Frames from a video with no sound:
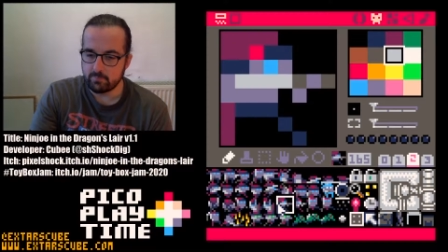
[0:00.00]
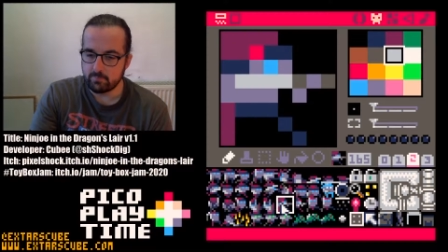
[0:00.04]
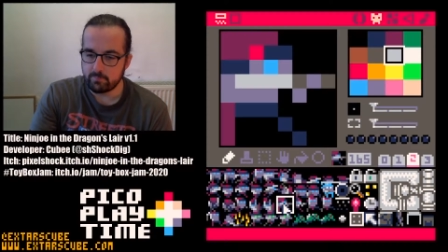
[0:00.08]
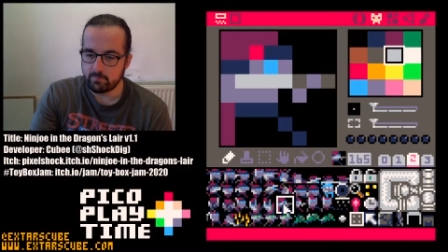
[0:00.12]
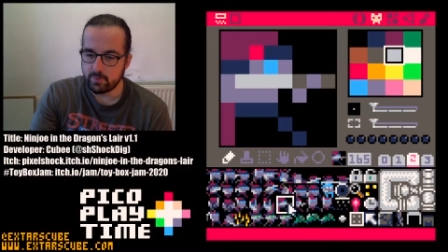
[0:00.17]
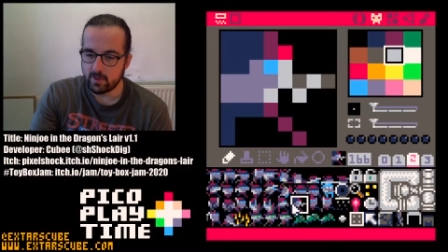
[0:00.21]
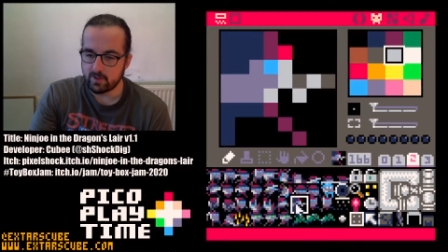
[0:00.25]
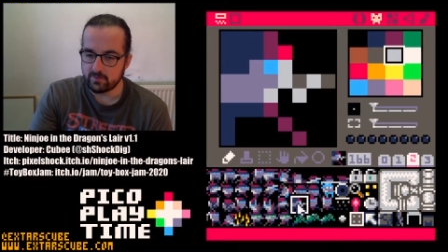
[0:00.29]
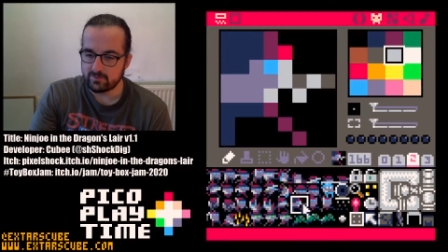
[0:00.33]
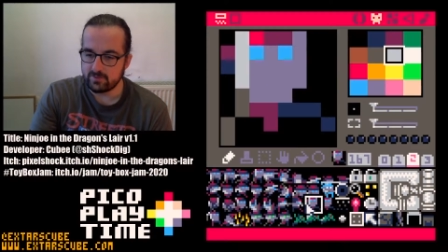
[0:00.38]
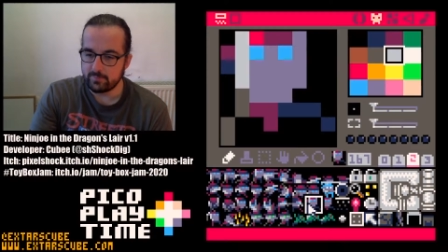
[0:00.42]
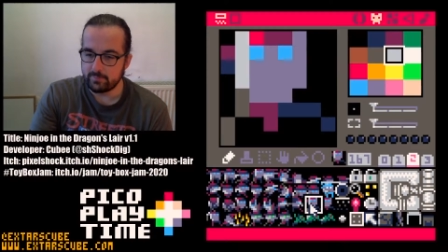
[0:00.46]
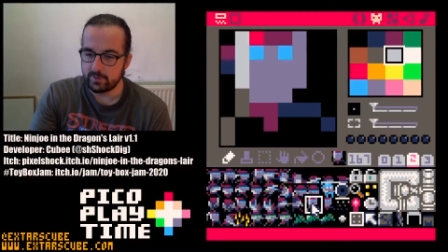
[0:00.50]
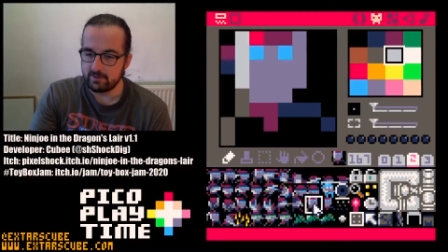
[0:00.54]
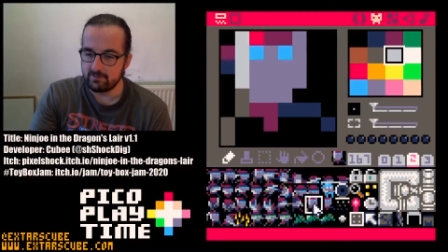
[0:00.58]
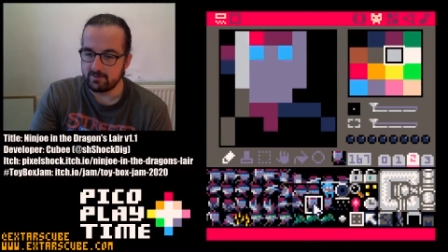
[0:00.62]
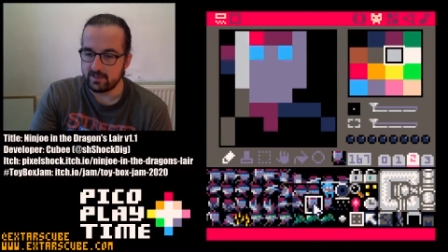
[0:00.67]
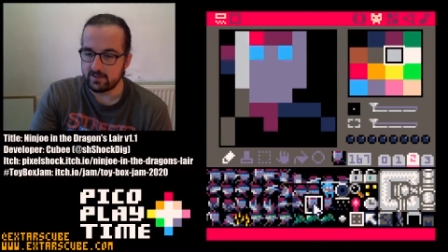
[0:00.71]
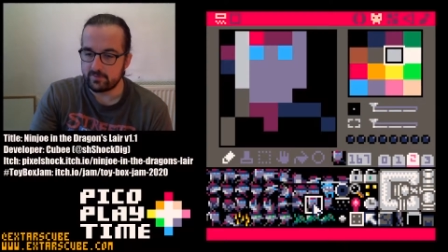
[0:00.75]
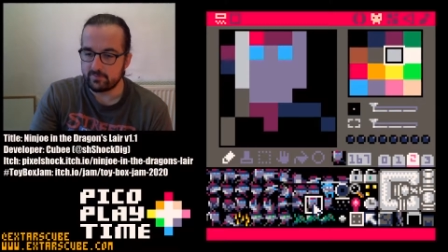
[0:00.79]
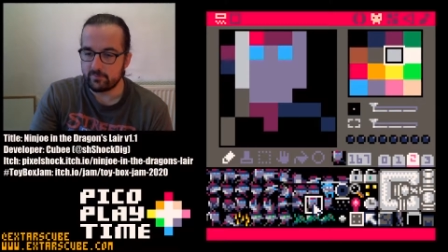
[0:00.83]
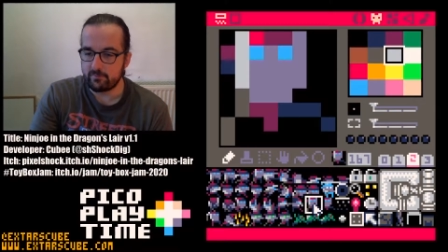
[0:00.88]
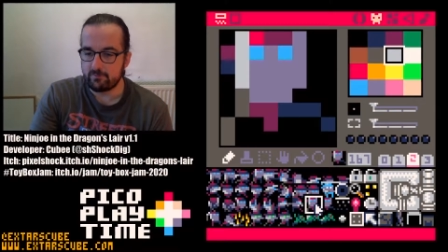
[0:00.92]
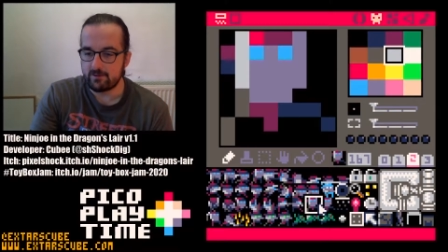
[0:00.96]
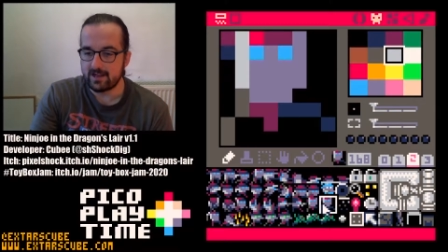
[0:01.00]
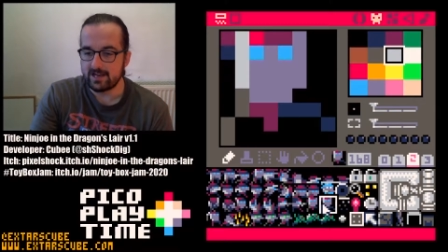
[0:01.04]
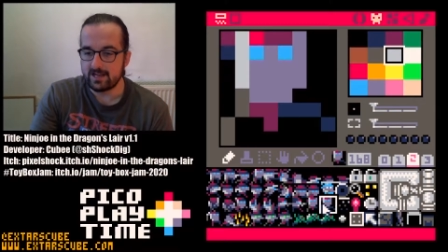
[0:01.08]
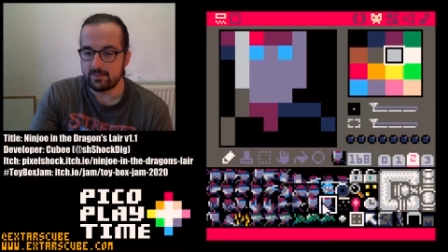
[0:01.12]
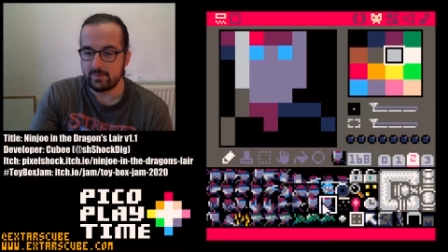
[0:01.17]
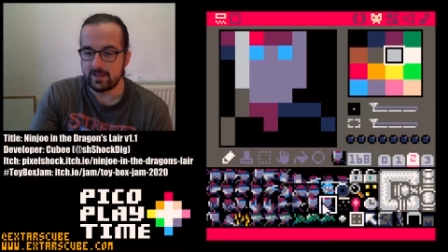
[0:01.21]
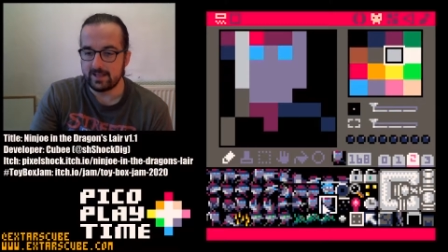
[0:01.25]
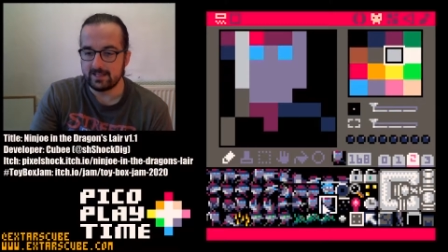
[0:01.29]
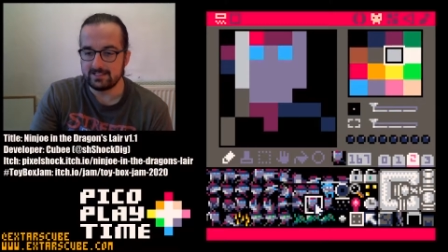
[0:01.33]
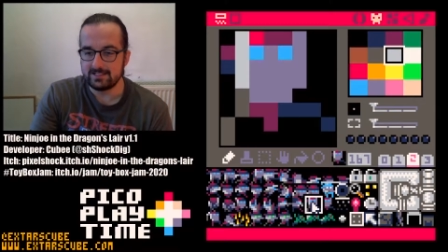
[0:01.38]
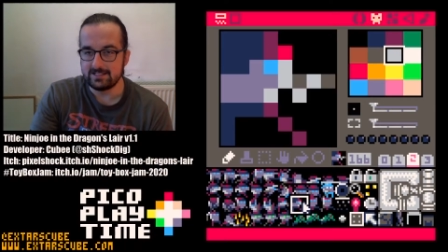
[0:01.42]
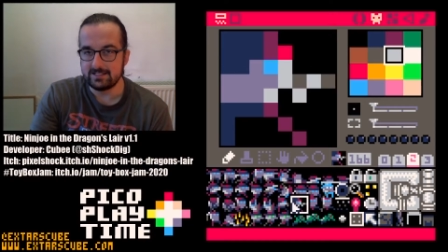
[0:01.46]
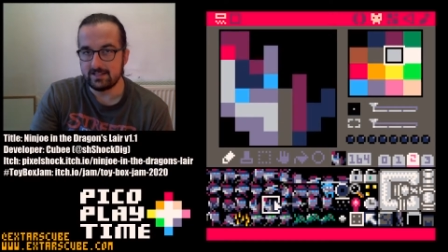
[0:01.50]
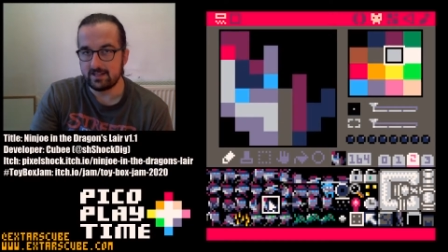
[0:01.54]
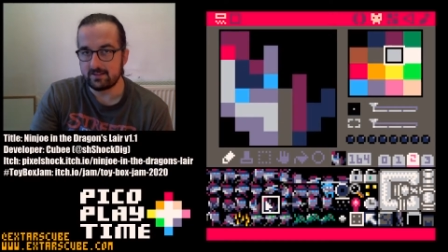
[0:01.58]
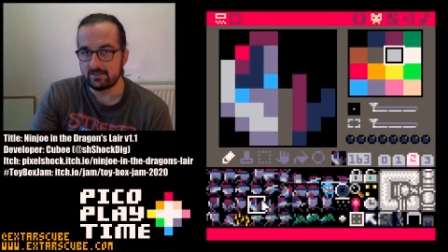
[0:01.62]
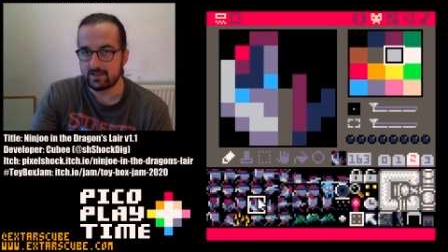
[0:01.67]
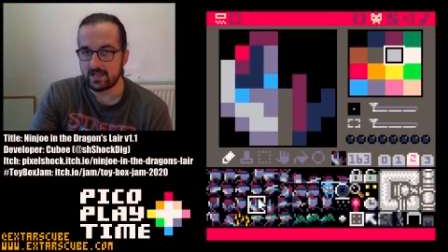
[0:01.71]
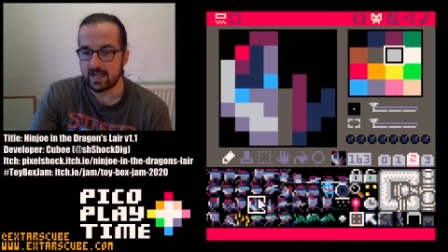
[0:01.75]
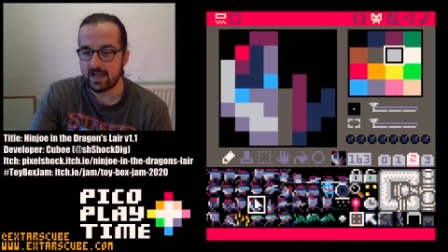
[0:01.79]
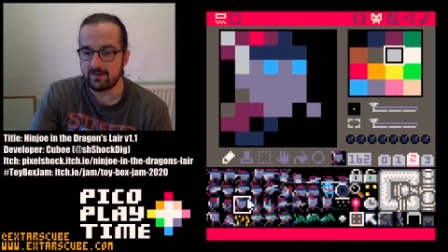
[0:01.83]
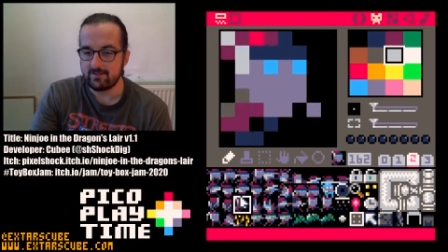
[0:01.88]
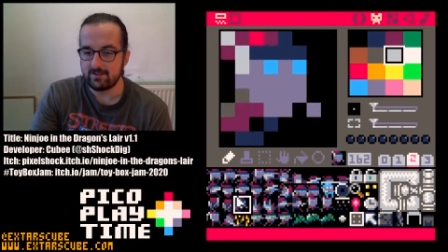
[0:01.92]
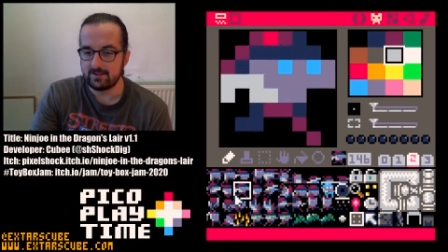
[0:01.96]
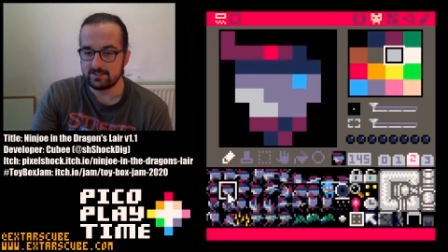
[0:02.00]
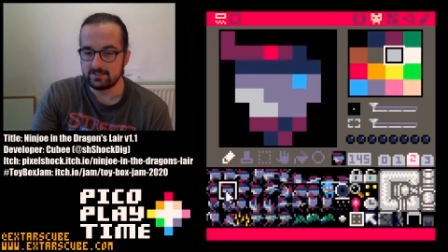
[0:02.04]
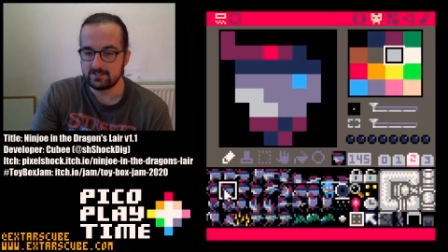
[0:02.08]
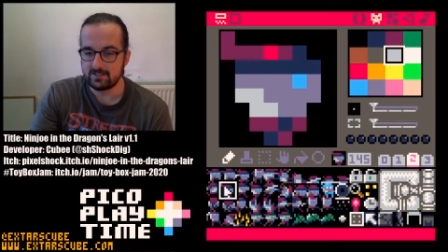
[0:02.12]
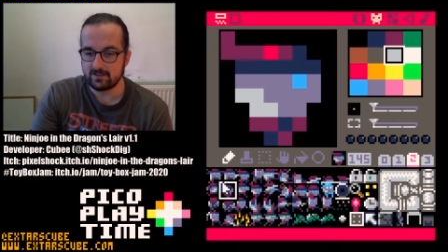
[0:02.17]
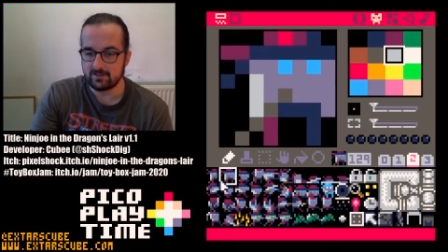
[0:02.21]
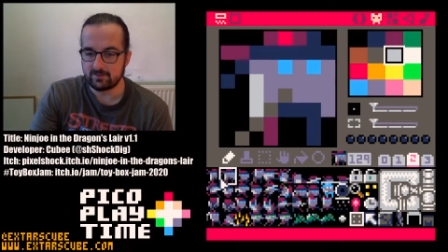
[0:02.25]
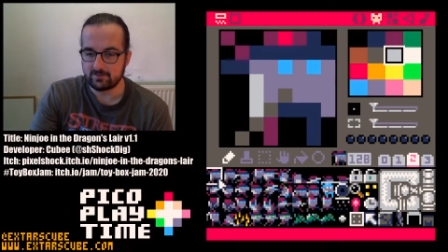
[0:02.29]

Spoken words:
possibilities for animating this character,